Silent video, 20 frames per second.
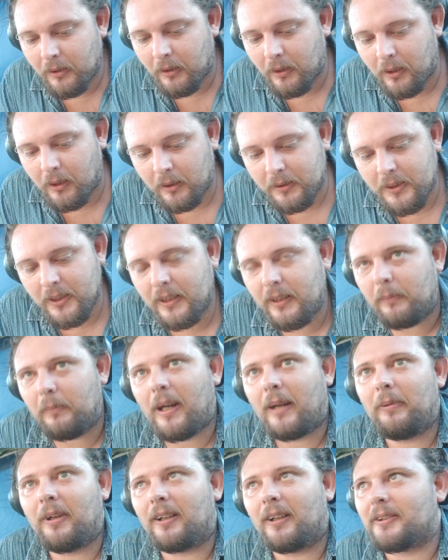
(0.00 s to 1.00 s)
oh, gee,
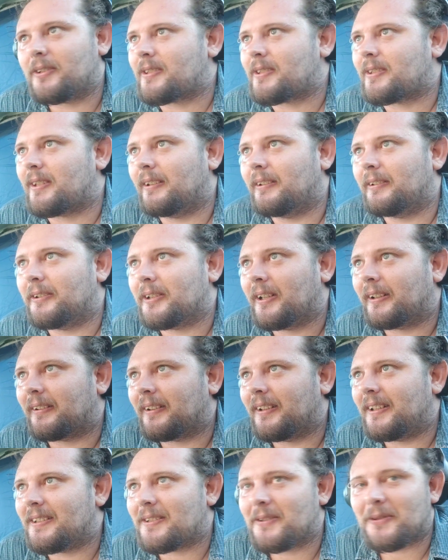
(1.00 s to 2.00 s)
maybe I'll just sit and
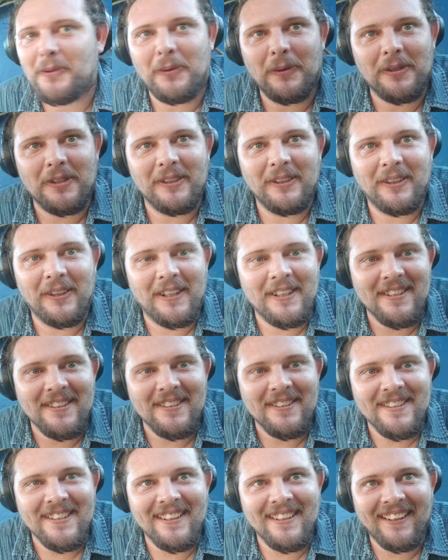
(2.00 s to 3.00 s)
drink these and talk to you guys
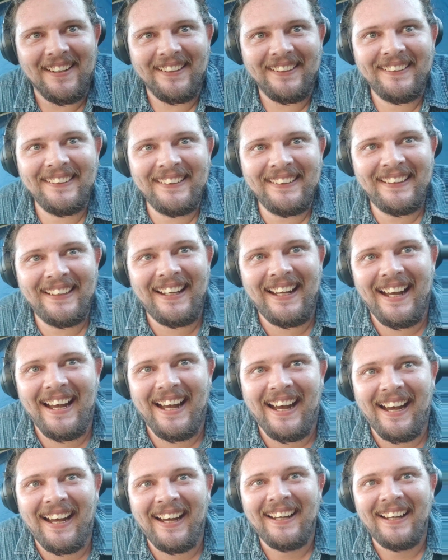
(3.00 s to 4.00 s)
instead. Hey,
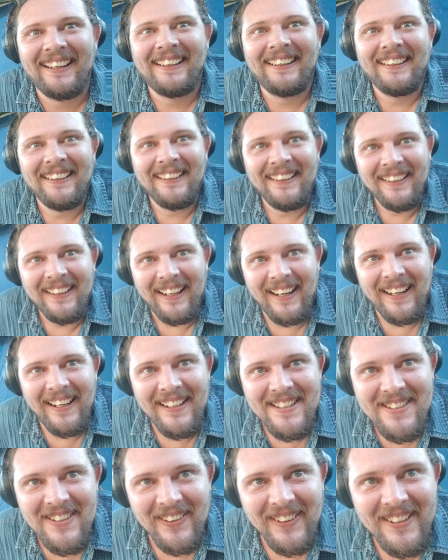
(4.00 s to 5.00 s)

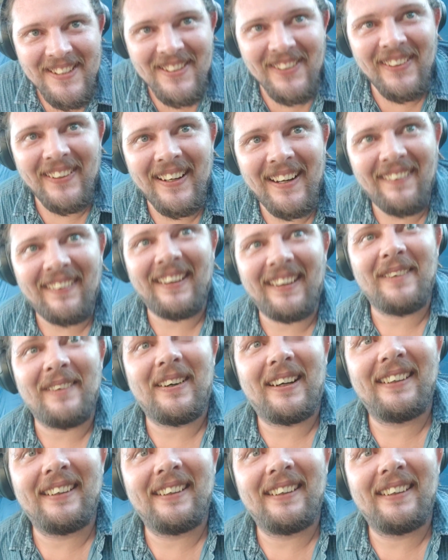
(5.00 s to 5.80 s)
hey, Scotty's on. How are